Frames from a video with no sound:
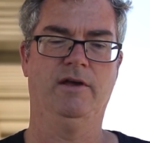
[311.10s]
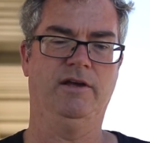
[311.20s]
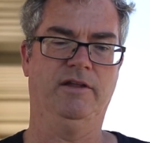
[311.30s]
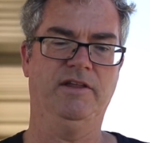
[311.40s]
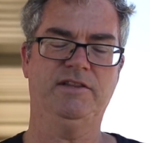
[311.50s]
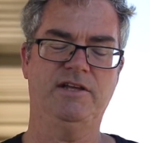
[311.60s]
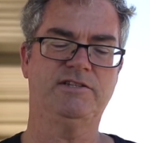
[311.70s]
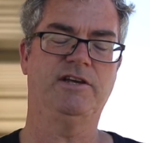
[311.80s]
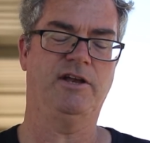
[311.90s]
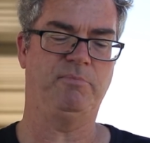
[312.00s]
Yeah, that's
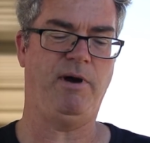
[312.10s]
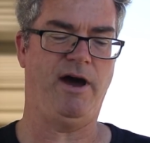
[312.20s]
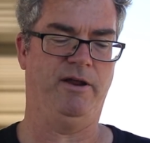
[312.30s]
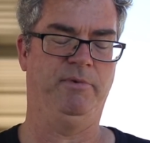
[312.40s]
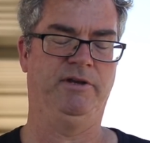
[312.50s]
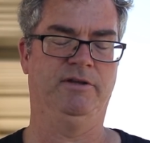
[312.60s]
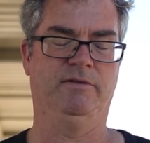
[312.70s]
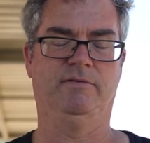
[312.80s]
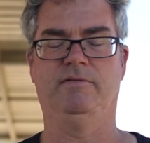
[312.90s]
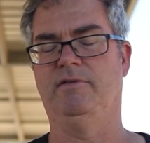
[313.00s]
the only part. I mean,
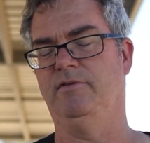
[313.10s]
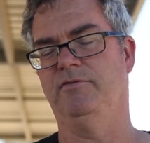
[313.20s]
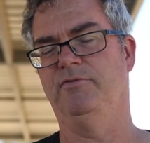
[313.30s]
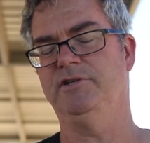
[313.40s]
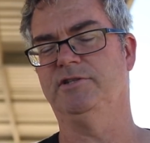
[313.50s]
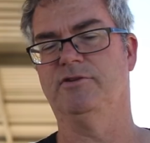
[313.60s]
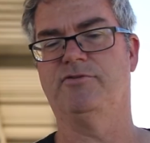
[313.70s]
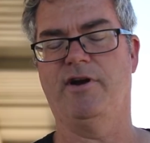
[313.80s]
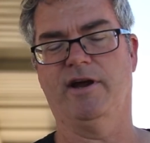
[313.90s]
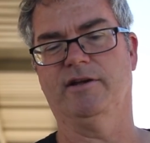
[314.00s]
the rest of the track,